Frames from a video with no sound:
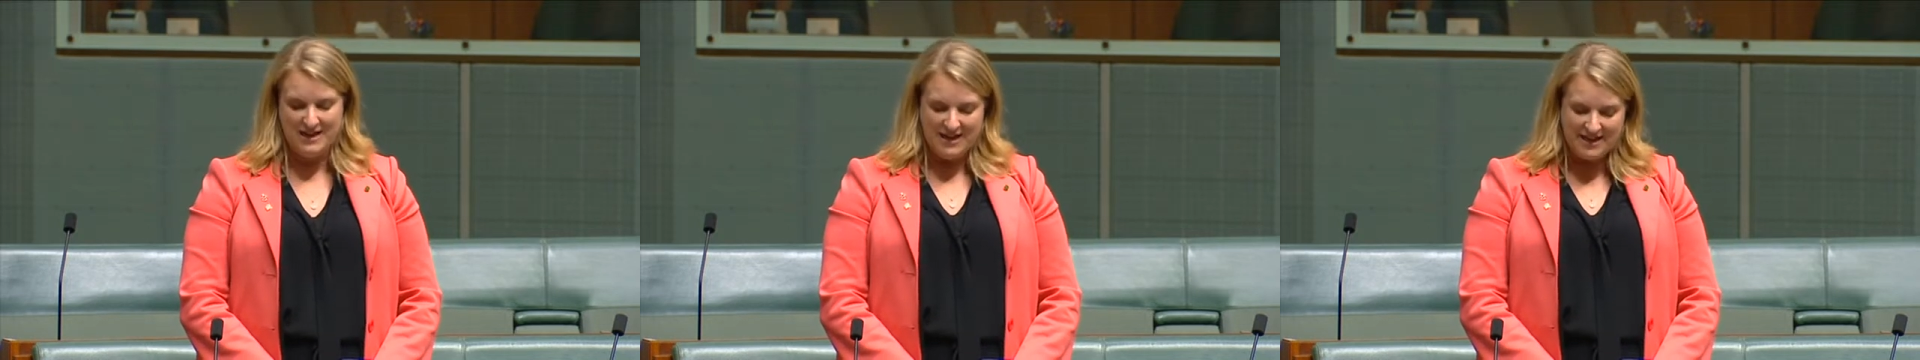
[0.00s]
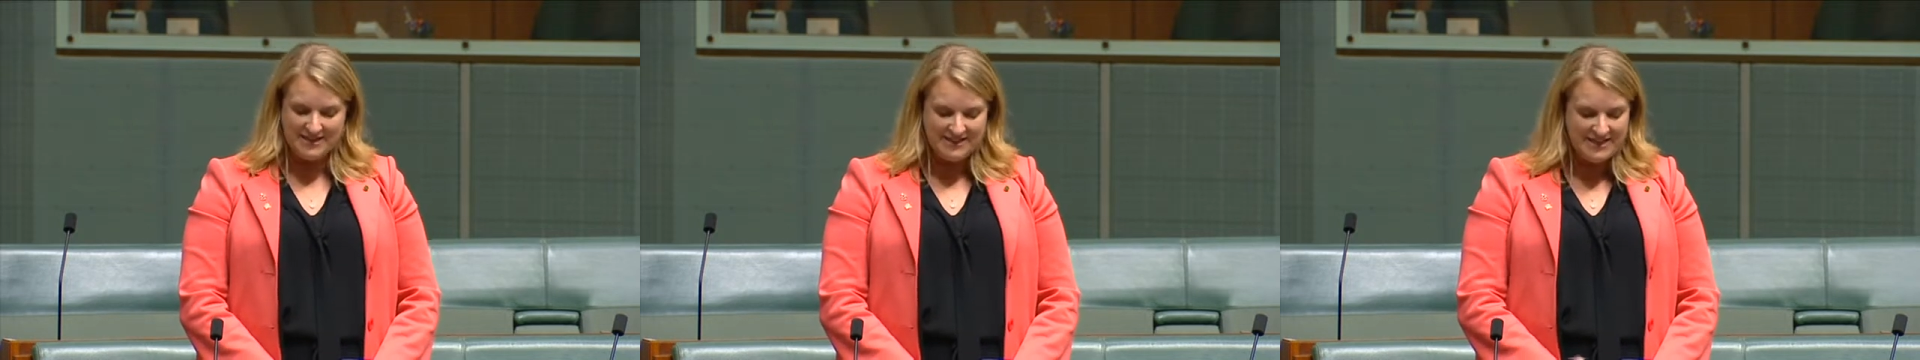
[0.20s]

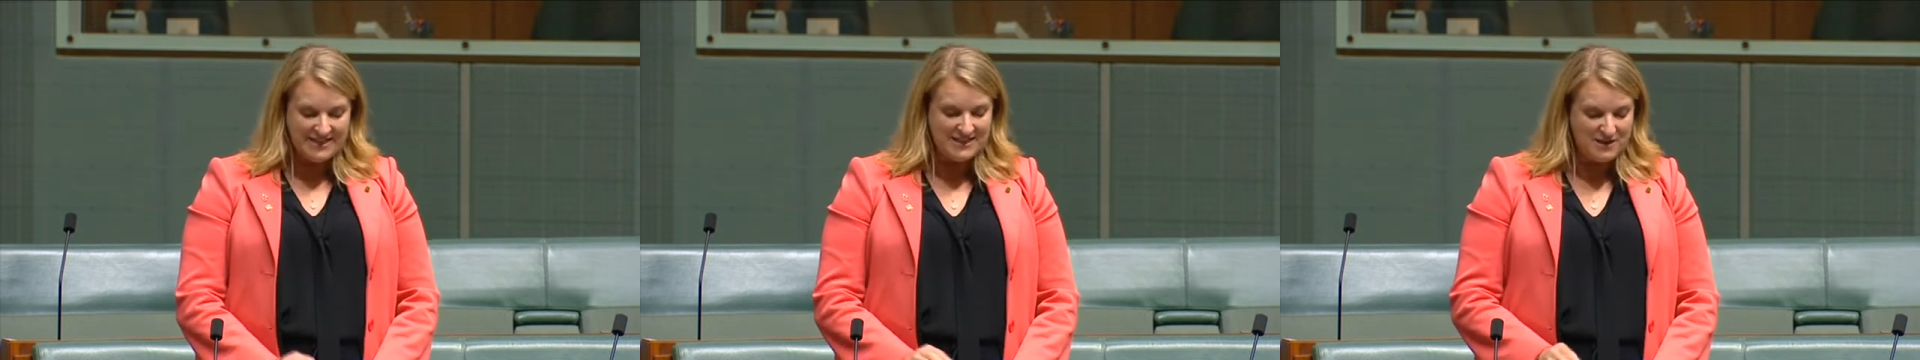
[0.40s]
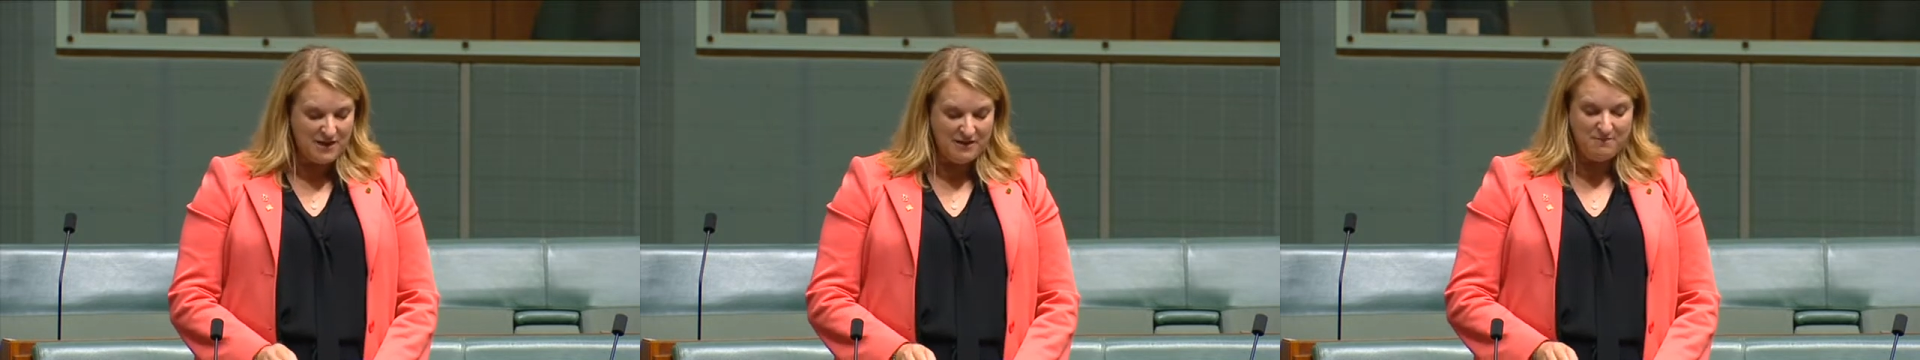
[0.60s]
And
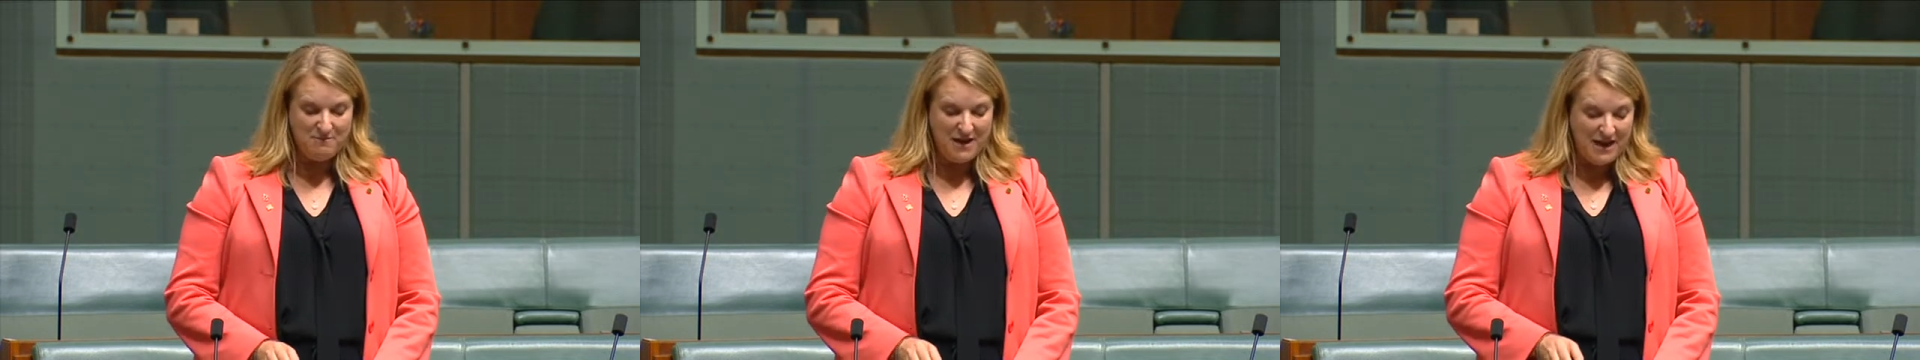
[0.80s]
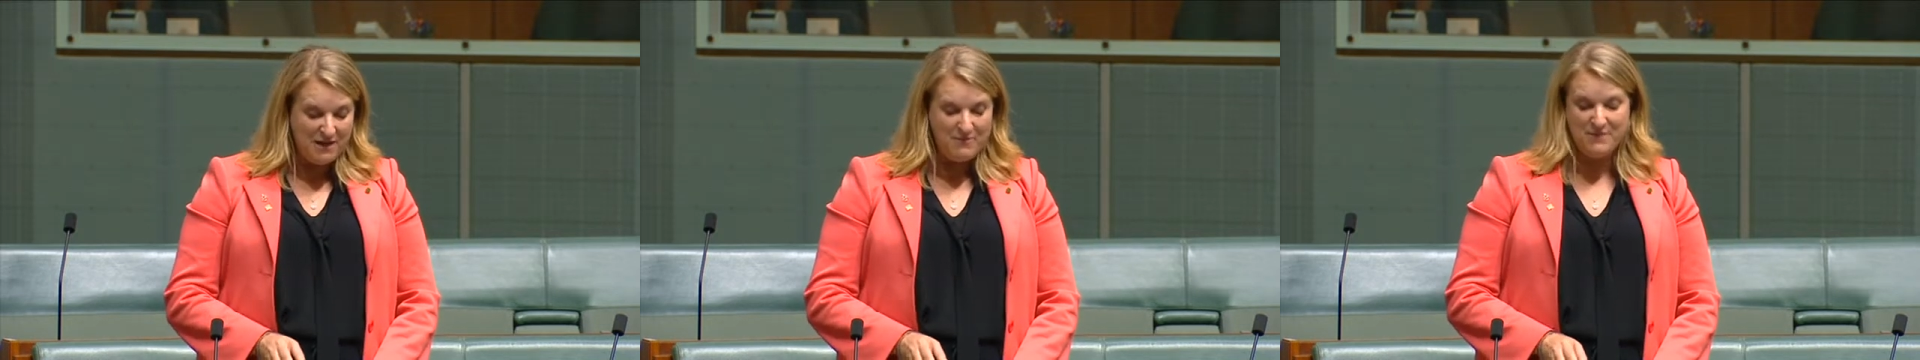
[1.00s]
since then,
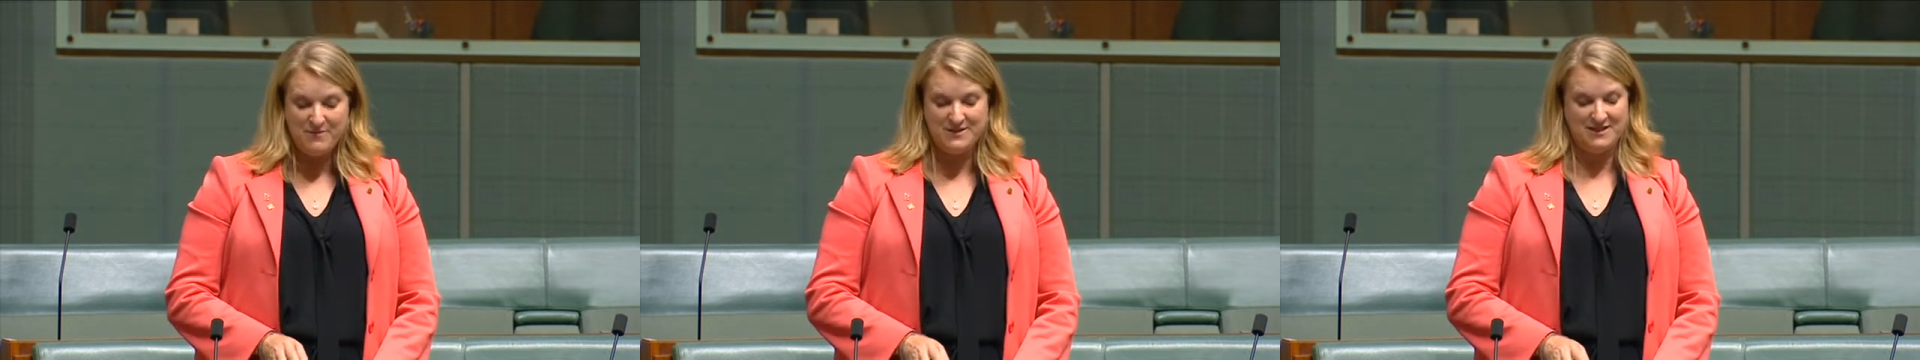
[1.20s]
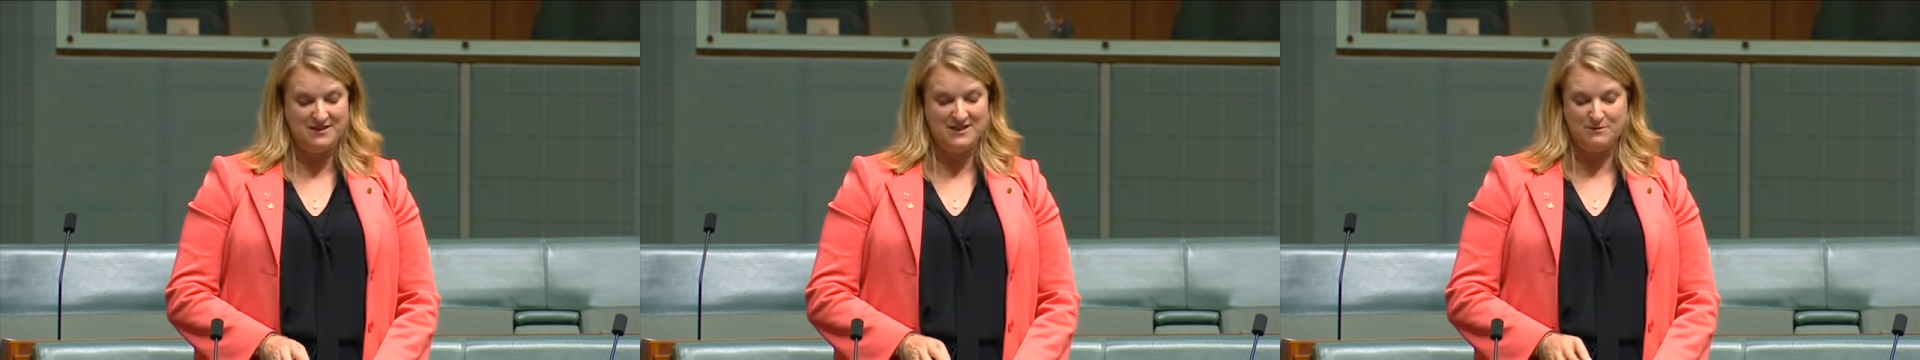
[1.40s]
many
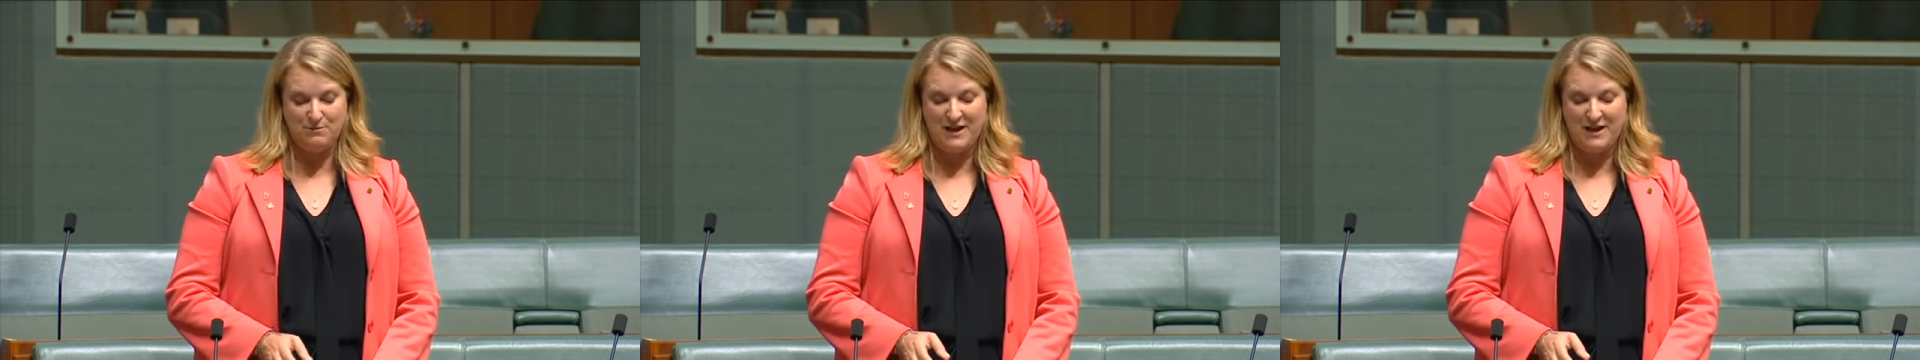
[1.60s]
members in this